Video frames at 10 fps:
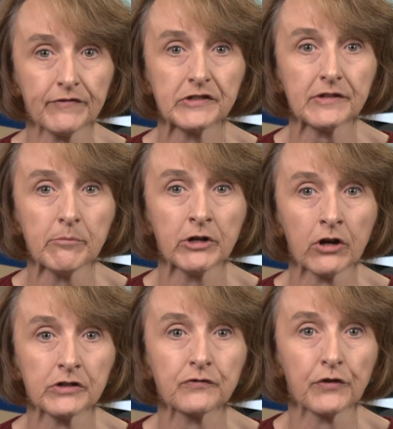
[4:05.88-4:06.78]
of the
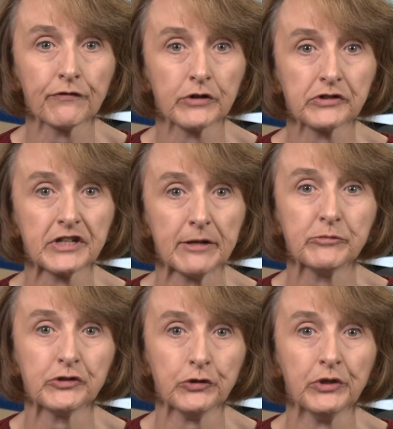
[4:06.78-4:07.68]
seminars for first-time
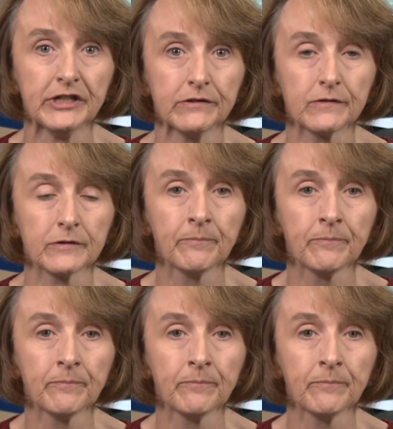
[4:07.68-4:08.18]
students.